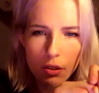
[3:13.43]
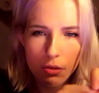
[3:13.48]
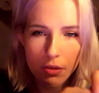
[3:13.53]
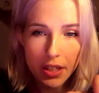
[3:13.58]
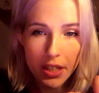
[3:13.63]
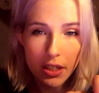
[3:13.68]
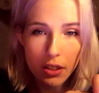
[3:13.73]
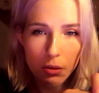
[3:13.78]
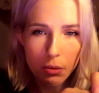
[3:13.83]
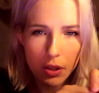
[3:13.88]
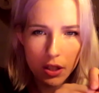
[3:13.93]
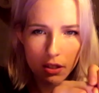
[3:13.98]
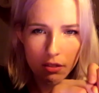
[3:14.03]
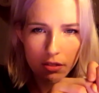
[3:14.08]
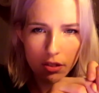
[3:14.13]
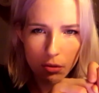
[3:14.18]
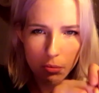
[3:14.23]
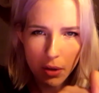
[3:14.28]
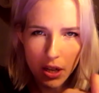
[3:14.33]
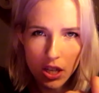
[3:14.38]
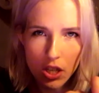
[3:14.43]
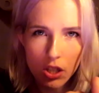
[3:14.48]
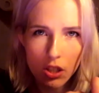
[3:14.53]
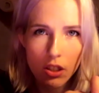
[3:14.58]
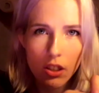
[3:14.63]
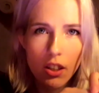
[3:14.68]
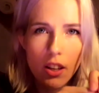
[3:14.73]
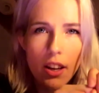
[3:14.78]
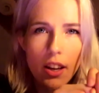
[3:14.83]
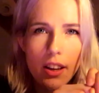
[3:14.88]
the reader with
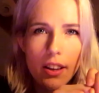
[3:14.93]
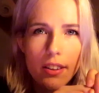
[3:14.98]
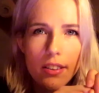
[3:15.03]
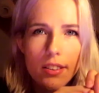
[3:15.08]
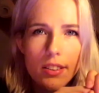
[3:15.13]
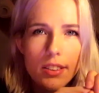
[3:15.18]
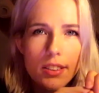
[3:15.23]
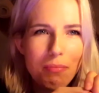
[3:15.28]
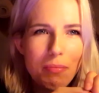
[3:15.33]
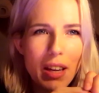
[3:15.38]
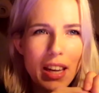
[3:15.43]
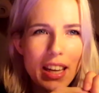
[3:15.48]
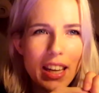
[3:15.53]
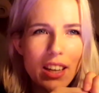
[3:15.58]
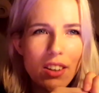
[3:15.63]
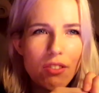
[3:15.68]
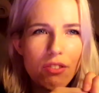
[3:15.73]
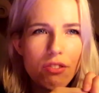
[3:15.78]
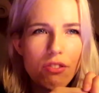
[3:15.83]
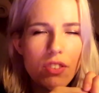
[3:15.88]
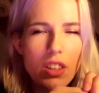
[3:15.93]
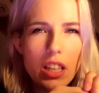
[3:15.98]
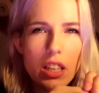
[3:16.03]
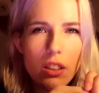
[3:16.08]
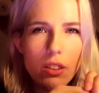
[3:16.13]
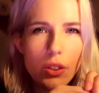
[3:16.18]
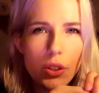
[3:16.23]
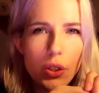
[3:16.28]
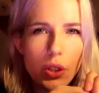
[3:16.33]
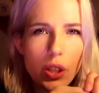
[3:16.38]
information and make it
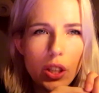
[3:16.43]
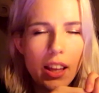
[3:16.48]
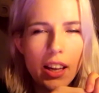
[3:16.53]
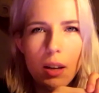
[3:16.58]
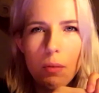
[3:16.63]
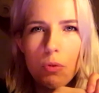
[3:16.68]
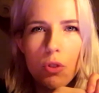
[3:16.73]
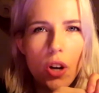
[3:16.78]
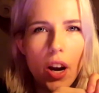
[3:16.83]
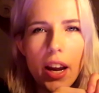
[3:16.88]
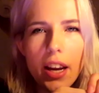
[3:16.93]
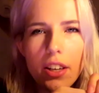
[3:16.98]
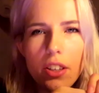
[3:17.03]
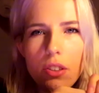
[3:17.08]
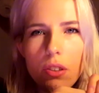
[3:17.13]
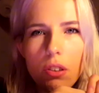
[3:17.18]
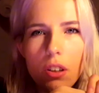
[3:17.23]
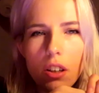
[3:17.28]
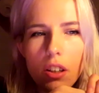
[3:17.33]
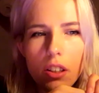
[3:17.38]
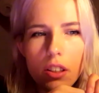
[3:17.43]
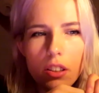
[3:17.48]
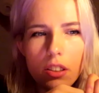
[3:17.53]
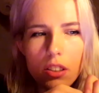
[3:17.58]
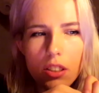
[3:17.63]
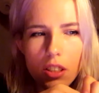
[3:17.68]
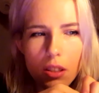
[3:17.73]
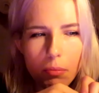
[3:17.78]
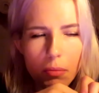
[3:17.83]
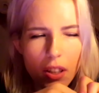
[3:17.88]
feel like I'm trying too hard
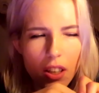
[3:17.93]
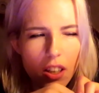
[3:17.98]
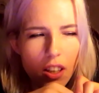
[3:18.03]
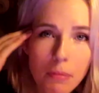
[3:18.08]
or something.